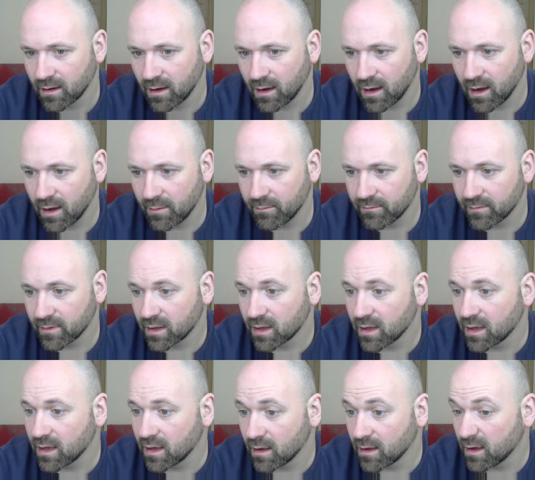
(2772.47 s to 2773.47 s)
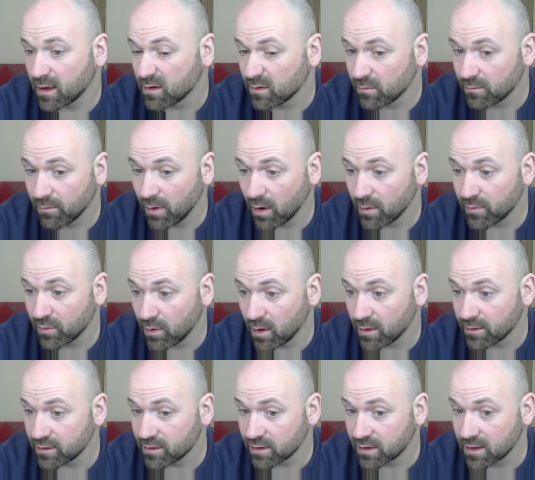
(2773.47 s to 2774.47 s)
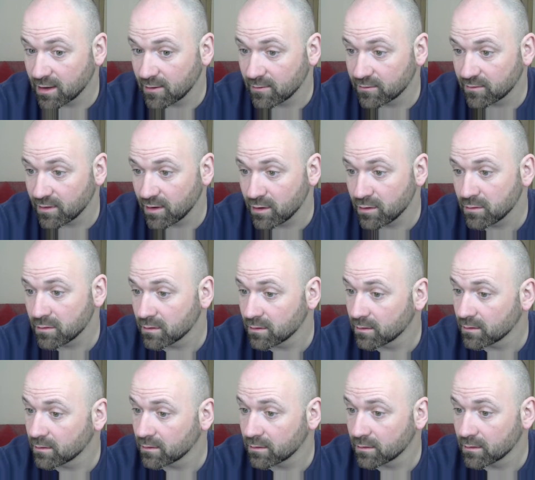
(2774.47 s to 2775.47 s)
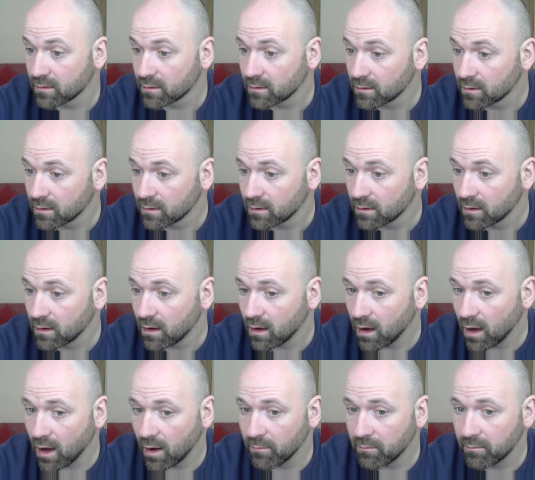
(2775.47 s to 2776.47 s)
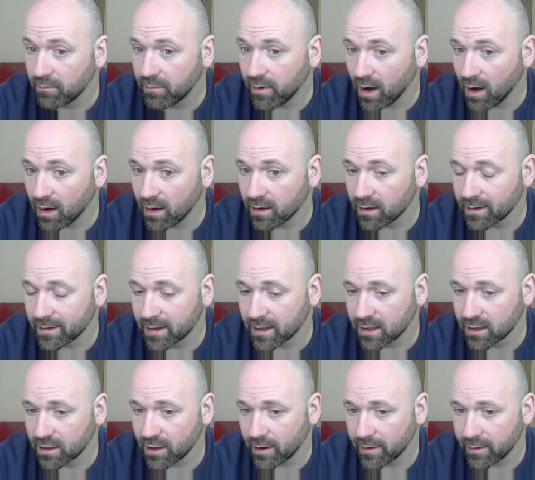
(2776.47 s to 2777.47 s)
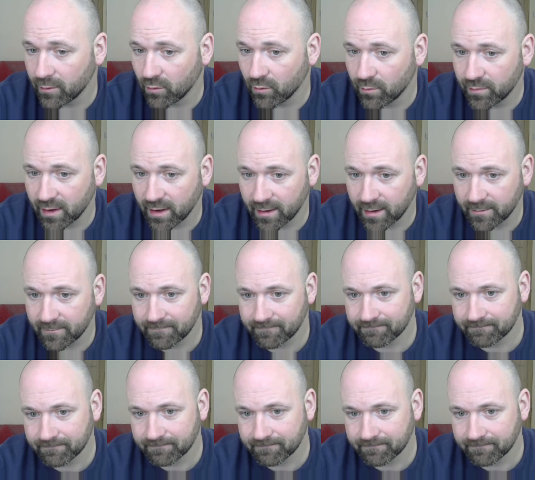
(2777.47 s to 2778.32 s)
Might be worth looking into, but it would be